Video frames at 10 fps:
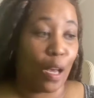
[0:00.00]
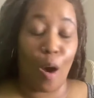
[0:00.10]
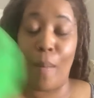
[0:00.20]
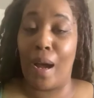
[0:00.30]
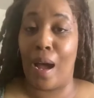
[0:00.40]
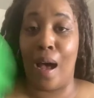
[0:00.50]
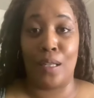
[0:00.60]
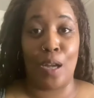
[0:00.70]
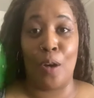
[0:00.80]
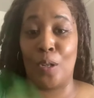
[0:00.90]
oh my gosh,
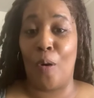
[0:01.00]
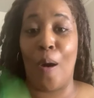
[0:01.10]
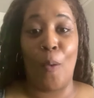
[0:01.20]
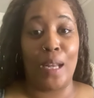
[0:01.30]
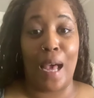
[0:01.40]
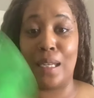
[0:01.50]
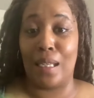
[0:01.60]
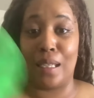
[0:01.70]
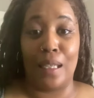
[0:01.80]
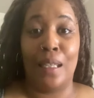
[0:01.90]
I don't know what I
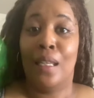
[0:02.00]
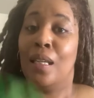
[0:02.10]
did